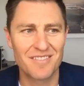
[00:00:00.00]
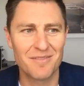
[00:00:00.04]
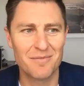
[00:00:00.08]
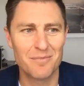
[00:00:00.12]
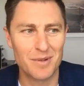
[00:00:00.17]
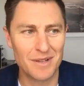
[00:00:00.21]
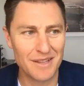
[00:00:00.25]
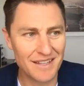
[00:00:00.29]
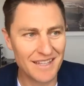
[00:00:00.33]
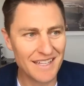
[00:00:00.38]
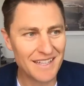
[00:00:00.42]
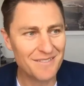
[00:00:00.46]

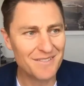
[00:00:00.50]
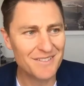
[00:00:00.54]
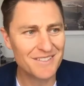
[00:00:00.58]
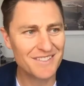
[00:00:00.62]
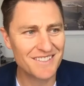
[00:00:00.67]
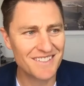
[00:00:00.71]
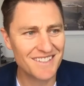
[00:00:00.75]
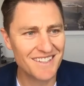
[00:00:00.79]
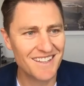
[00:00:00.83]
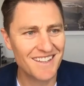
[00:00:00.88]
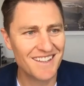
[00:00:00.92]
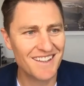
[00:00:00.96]

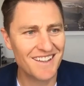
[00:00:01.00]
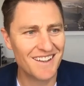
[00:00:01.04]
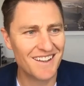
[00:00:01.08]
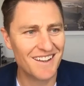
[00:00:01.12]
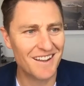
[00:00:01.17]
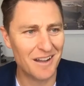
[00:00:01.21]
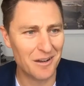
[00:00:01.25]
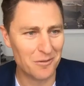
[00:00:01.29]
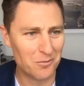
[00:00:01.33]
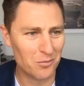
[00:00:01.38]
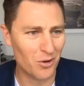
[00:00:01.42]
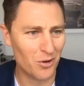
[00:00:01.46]
Beliefs
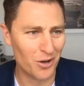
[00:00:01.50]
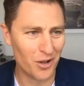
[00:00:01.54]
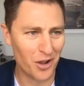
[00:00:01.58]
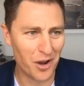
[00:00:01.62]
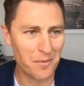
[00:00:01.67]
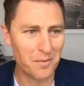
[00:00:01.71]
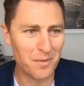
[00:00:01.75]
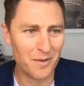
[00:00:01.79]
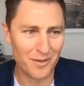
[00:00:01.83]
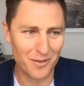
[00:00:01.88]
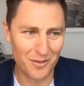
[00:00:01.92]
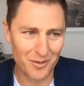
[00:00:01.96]
are what
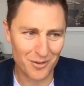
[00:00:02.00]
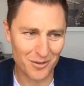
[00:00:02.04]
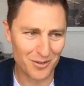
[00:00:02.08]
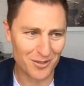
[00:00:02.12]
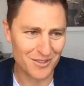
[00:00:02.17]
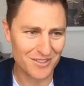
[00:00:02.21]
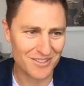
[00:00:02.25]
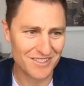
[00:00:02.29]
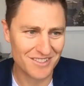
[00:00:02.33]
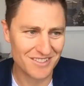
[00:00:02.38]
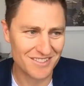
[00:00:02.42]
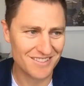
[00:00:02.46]
open
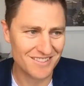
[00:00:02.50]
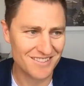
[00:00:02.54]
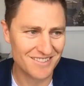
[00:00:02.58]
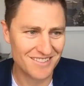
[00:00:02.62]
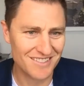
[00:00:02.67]
doors.